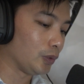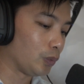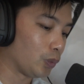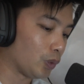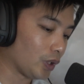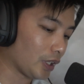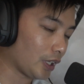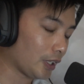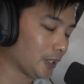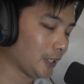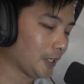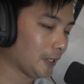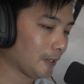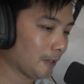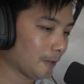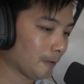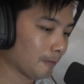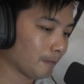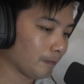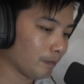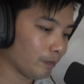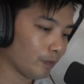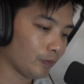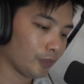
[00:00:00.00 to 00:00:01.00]
water.
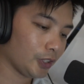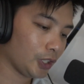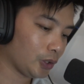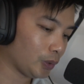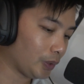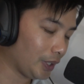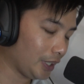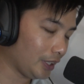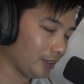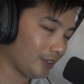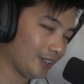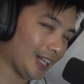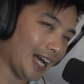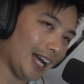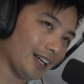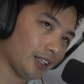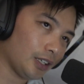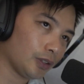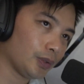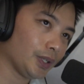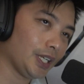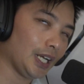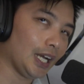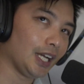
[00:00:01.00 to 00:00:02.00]
That
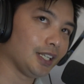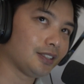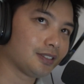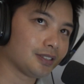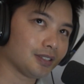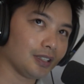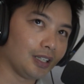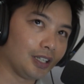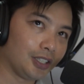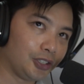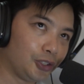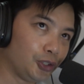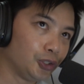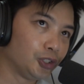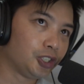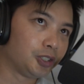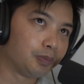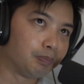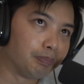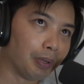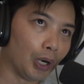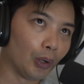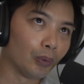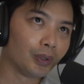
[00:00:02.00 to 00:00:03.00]
creates a
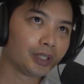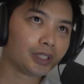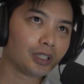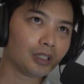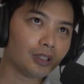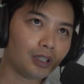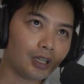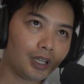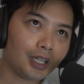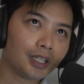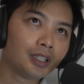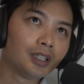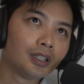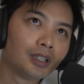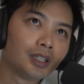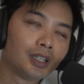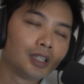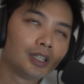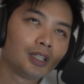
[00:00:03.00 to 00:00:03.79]
huge bow in the line,